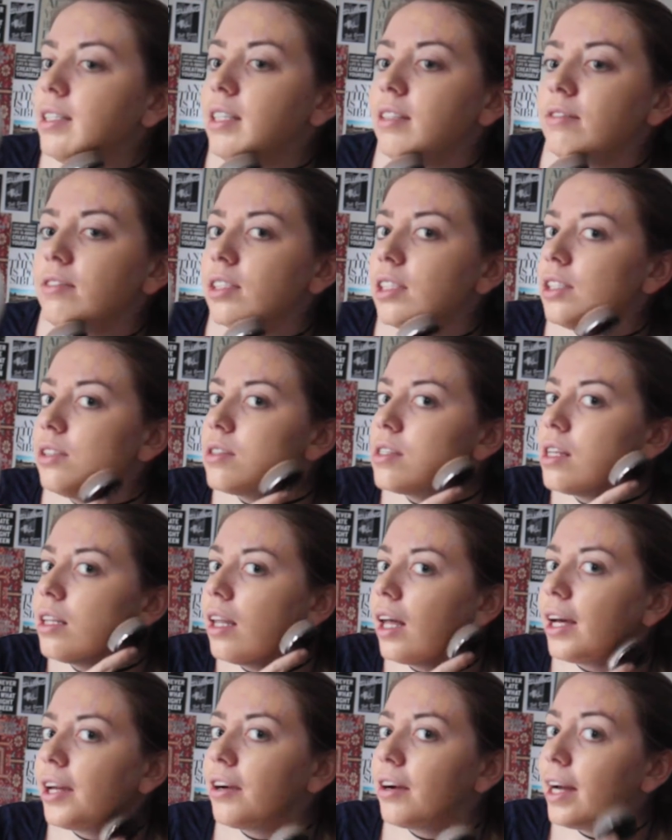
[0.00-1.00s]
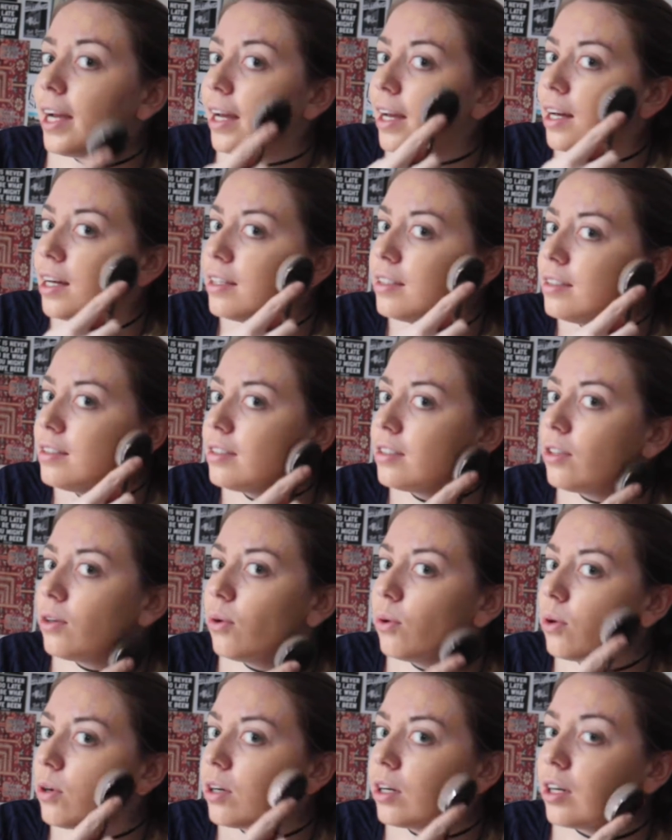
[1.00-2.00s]
definitely use a lighter hand
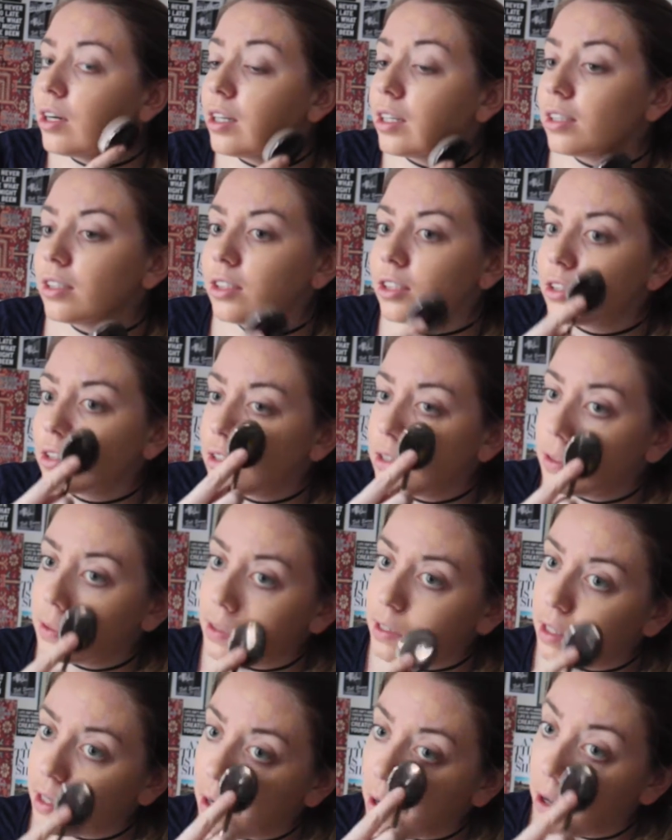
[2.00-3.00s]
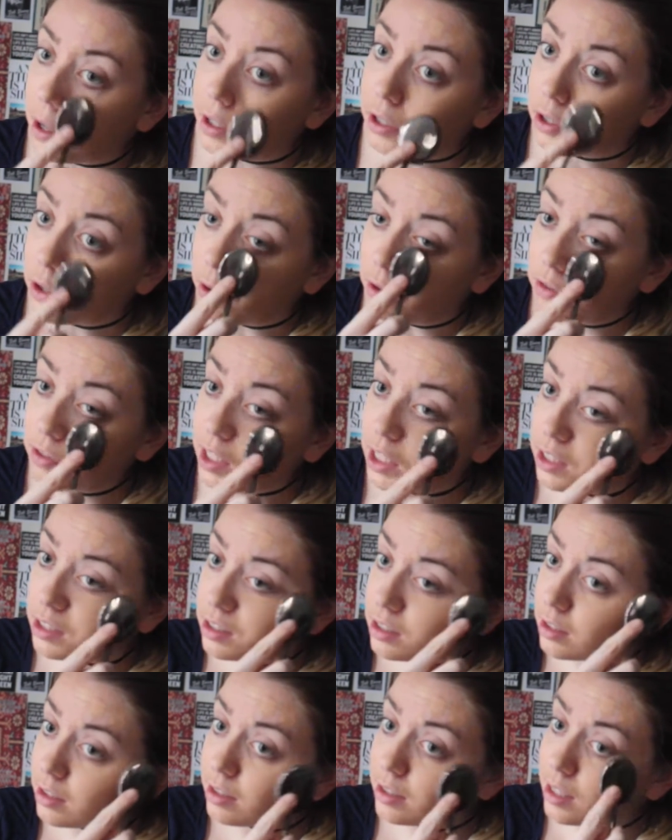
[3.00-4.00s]
or just use it on your whole
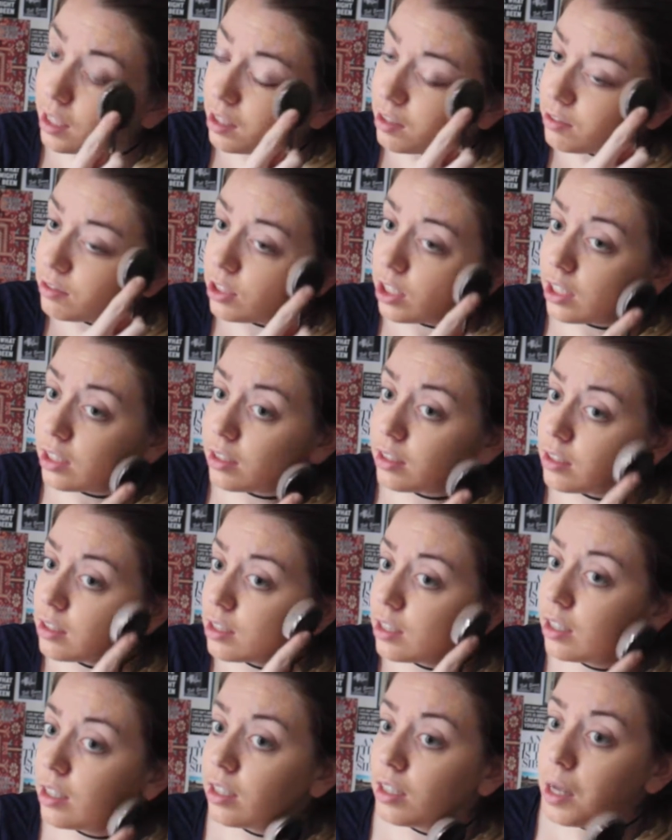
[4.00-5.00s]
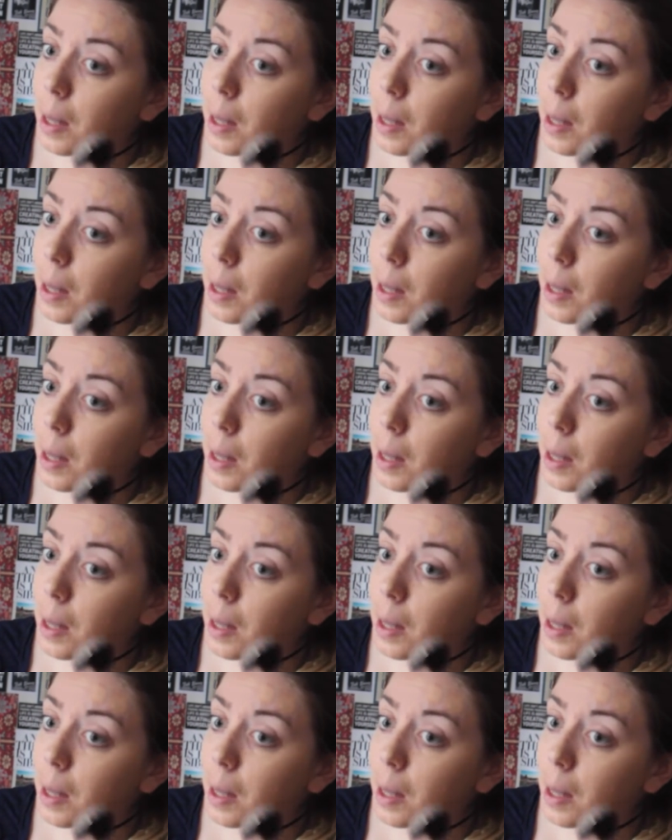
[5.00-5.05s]
face instead of just